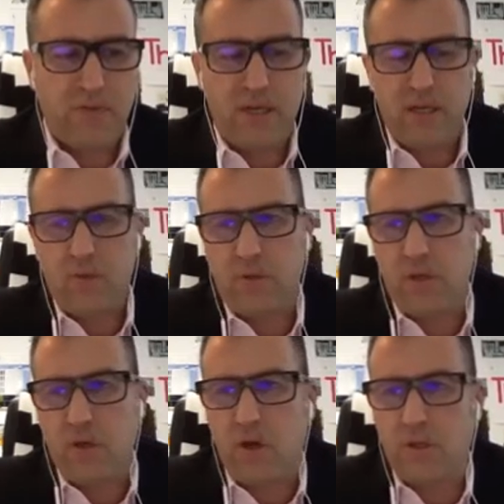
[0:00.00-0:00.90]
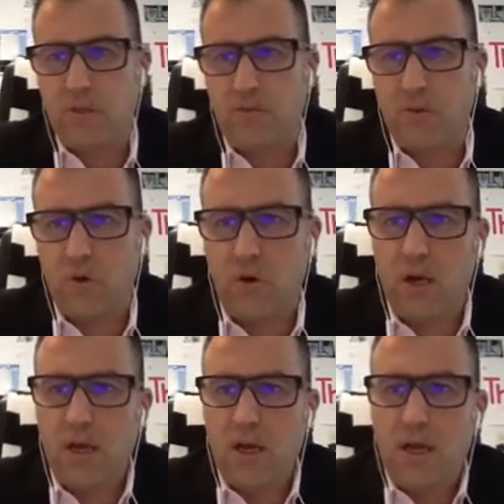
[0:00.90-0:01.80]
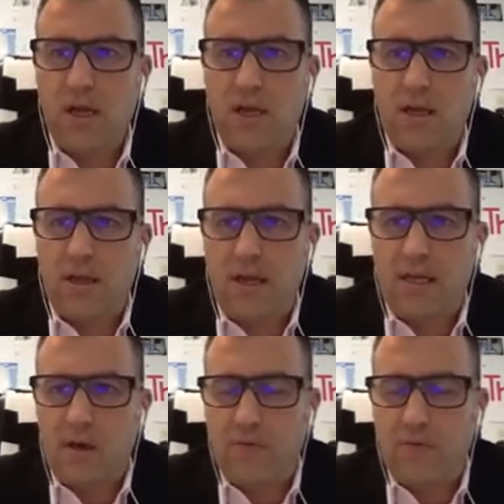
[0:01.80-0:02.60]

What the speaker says: with the cost of your of